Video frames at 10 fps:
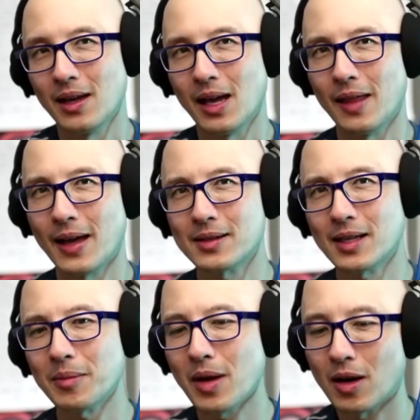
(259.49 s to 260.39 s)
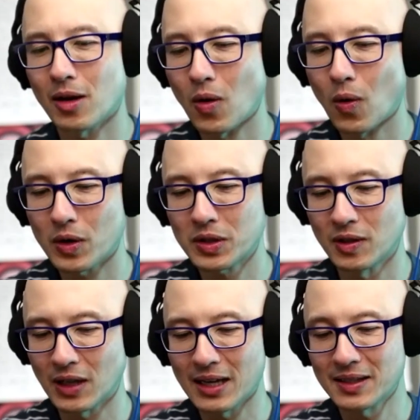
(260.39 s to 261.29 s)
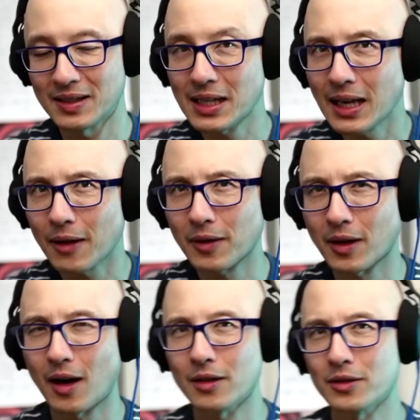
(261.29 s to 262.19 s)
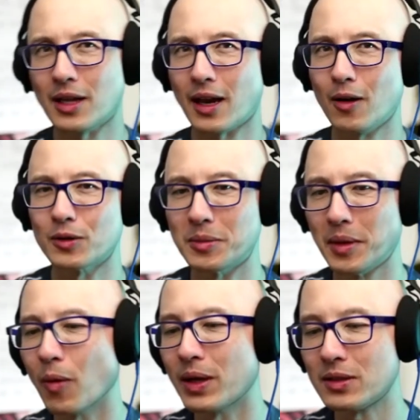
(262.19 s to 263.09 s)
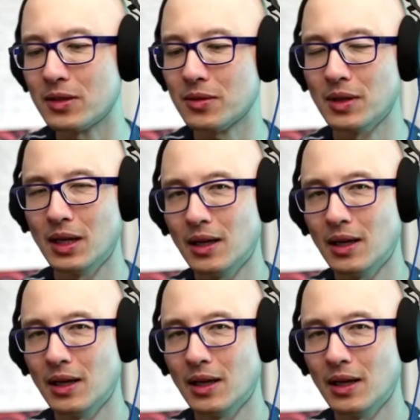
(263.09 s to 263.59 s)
And that set me on a course to kind of seek out the college that I ultimately went to.